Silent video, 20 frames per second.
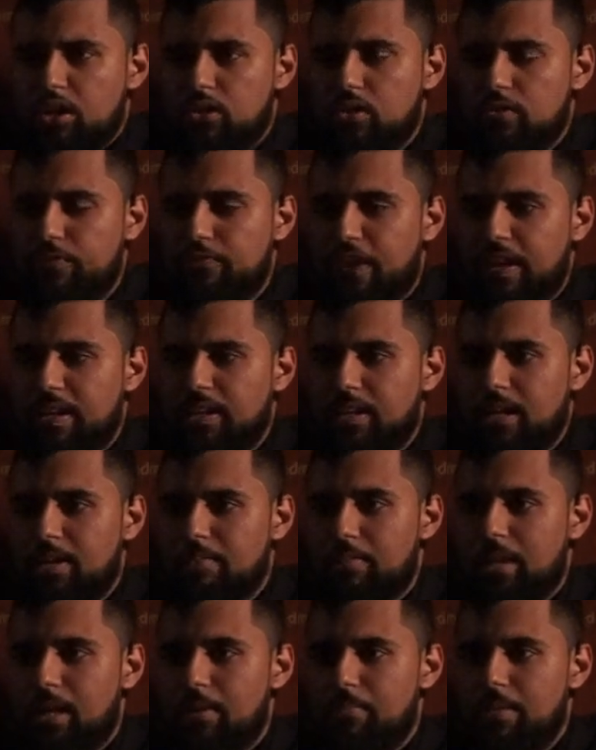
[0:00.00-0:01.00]
You find
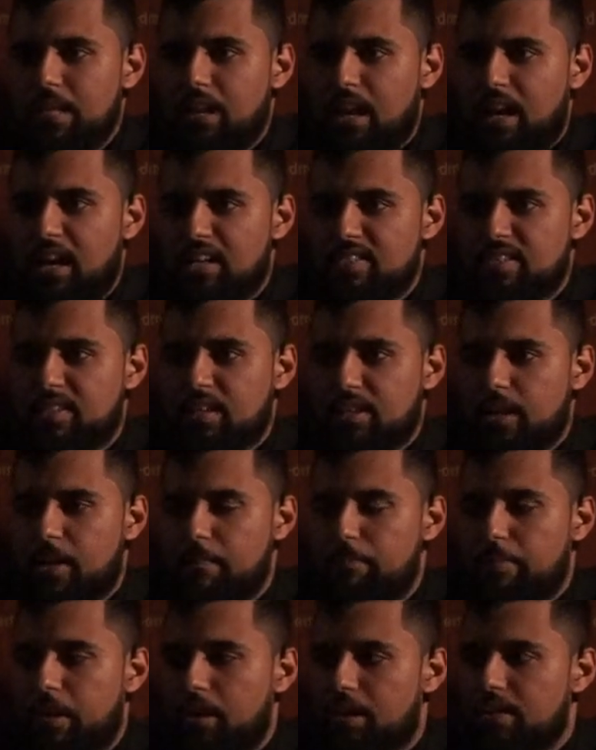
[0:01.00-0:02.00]
Imam al-Hassan
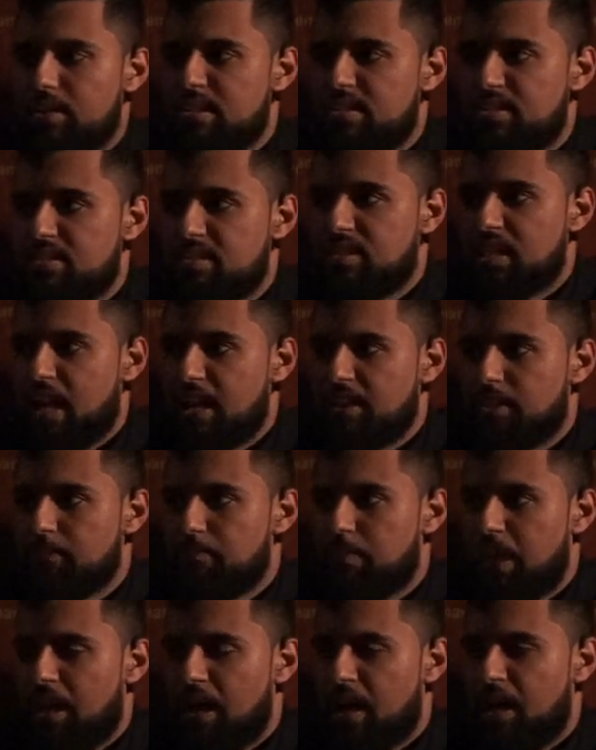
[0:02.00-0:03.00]
upon his
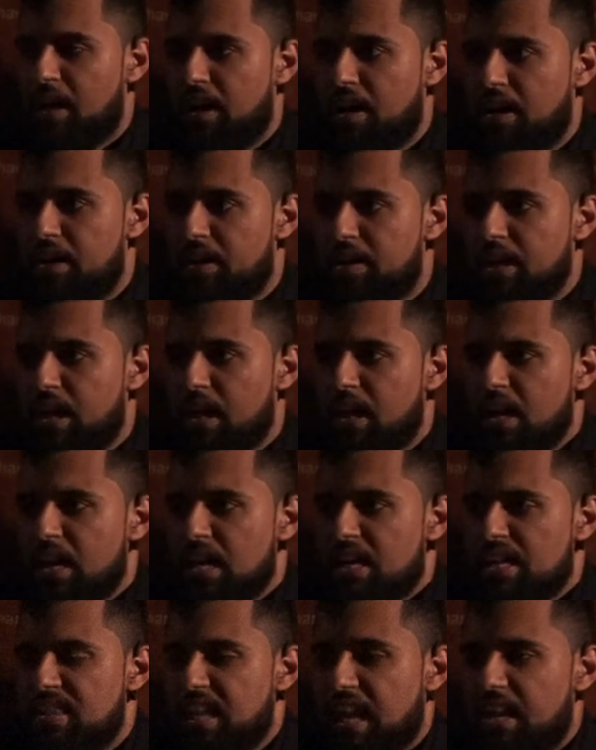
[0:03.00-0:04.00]

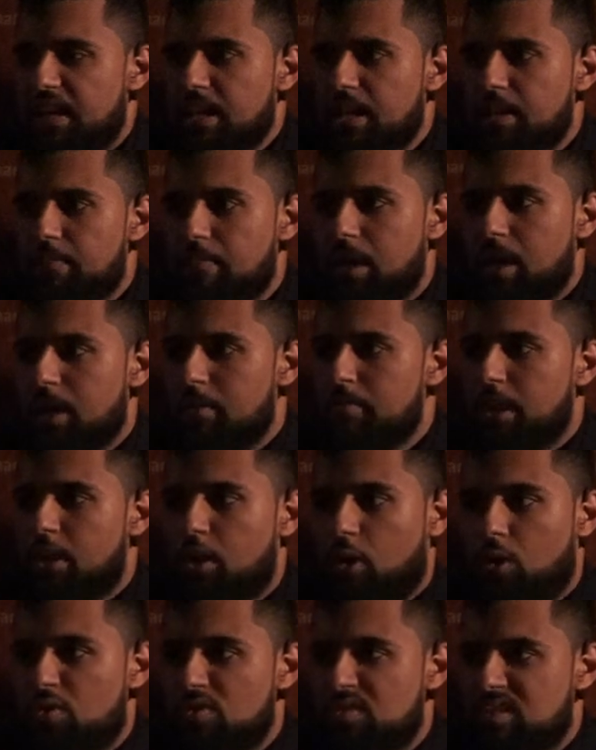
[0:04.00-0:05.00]
deathbed, that Imam
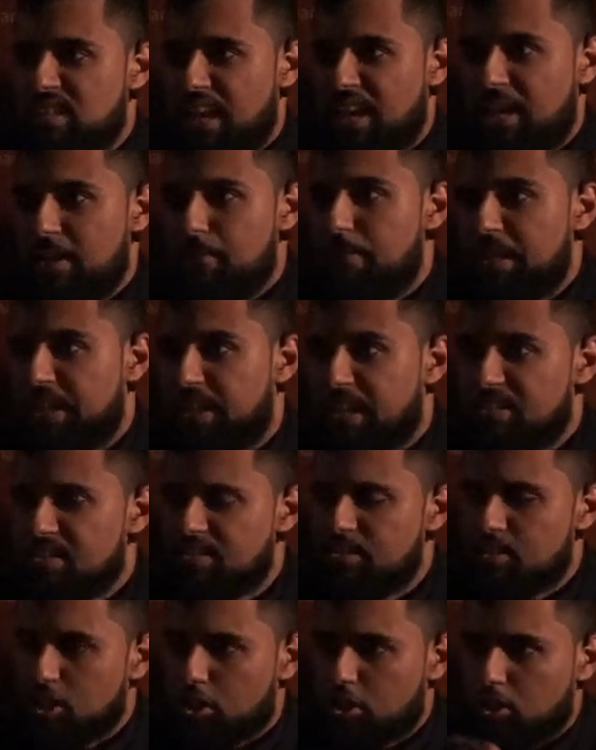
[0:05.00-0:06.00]
al-Hussein
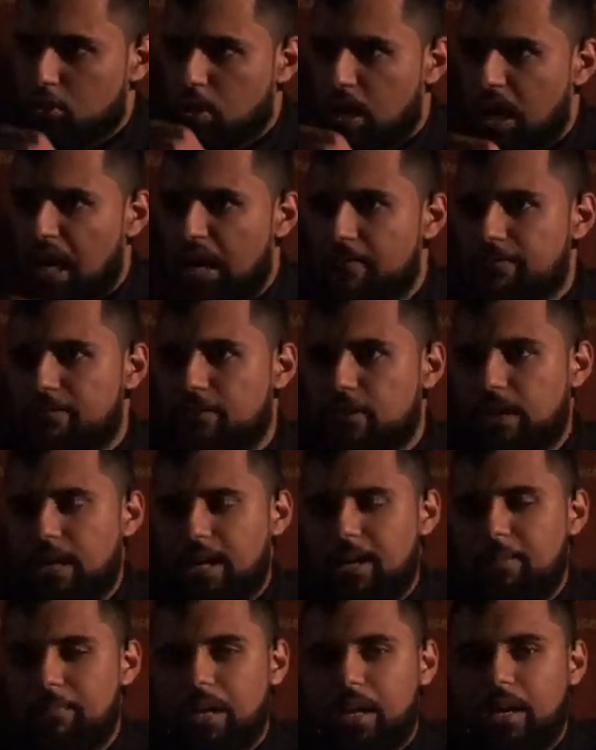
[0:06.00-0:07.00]
begins to cry for
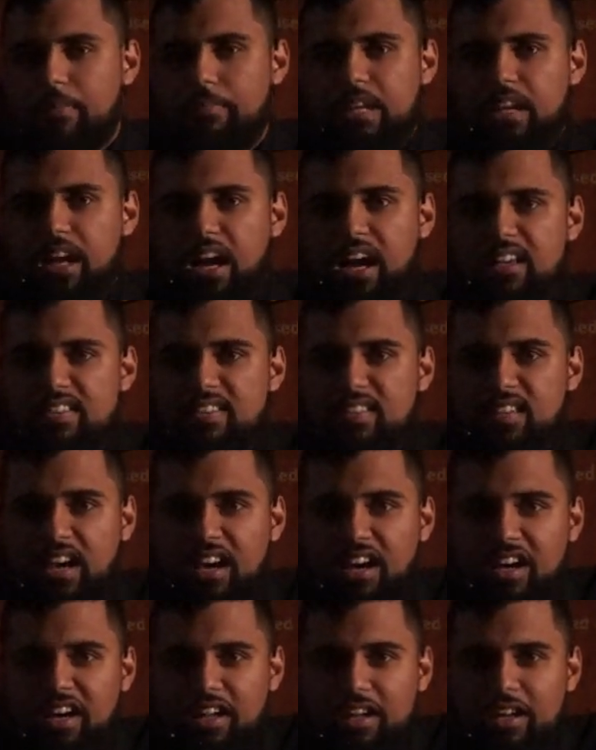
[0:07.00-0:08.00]
Imam
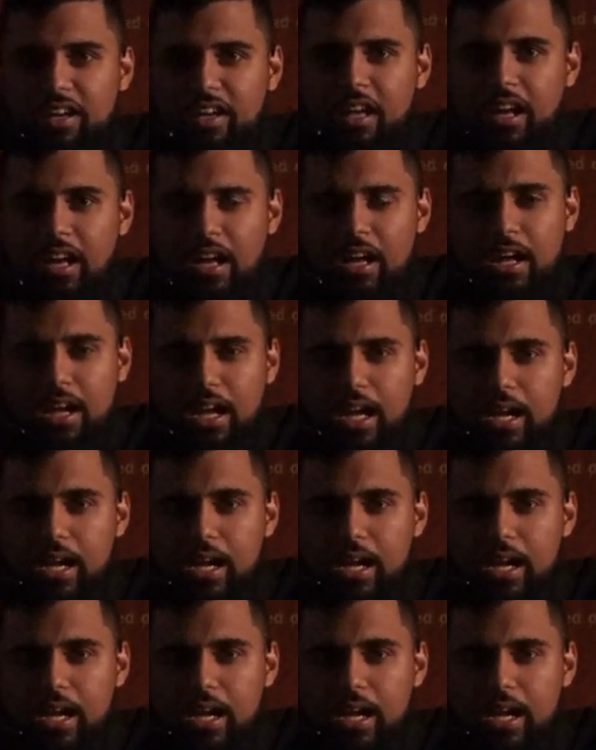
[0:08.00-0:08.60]
al-Hassan.